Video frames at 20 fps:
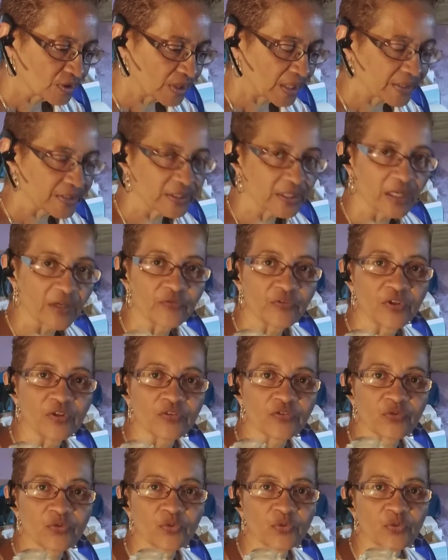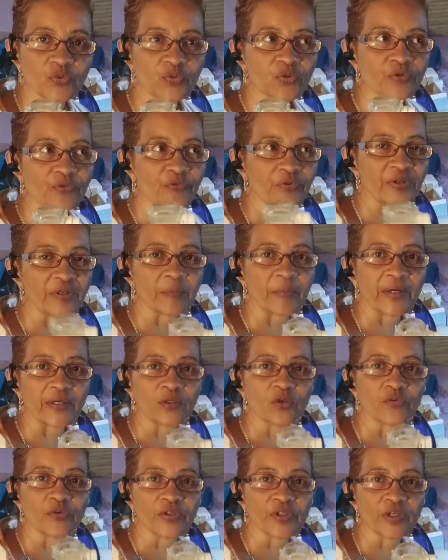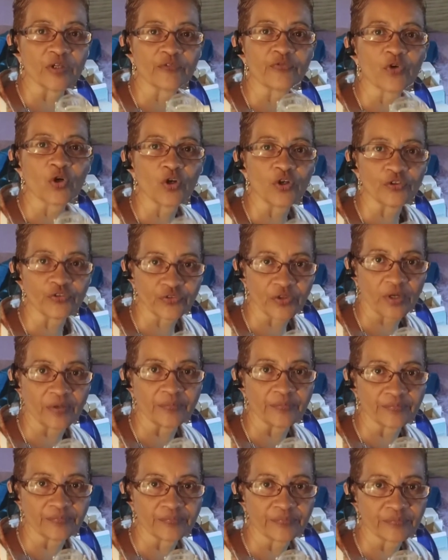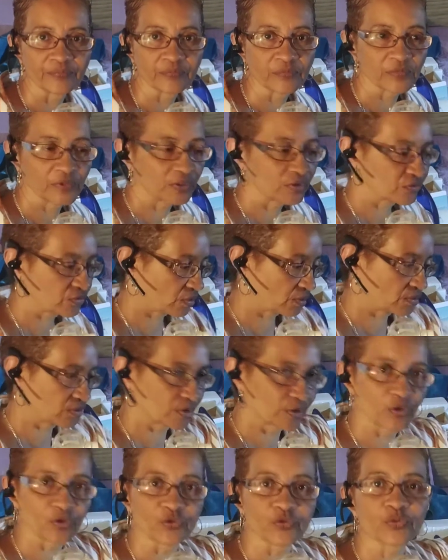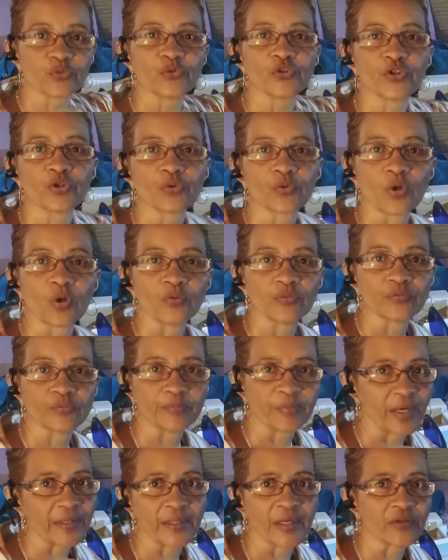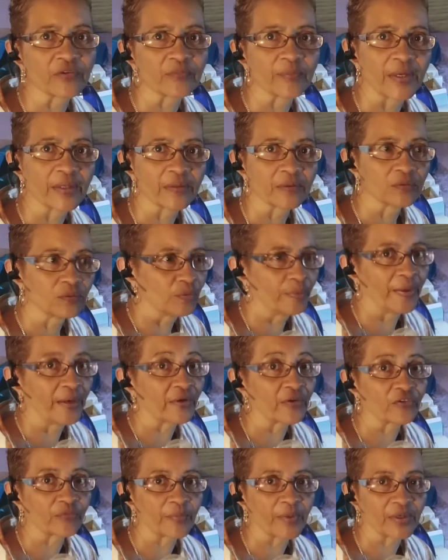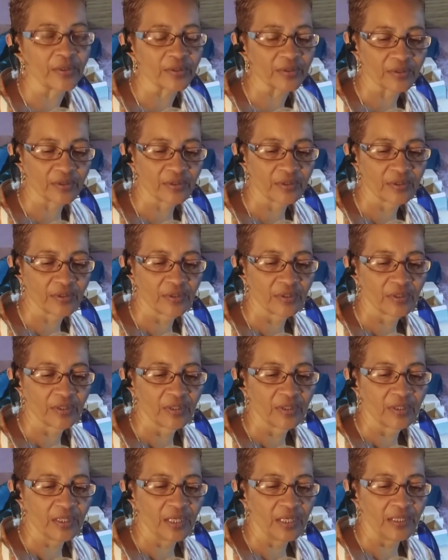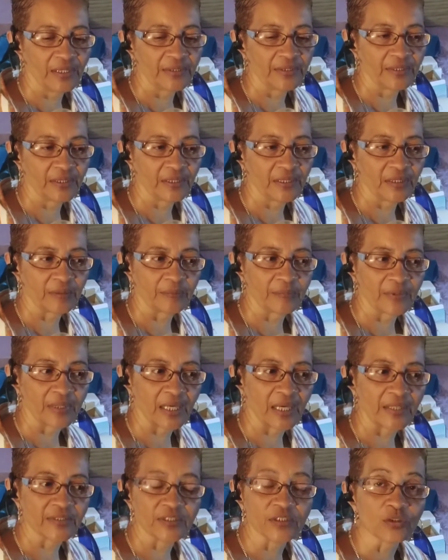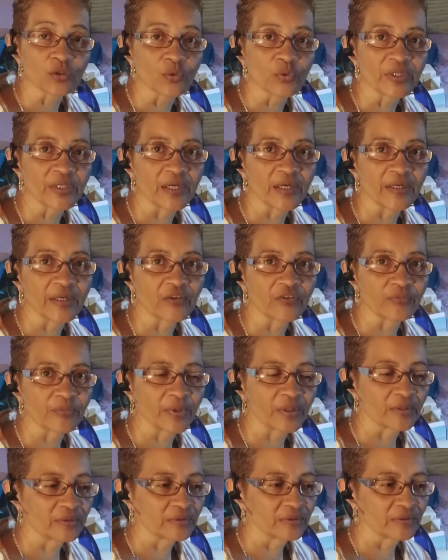I gave this to a friend of mine over there for her son. He's a little 2-year-old, bad asthmatic, bad asthmatic. And I didn't know he had asthma.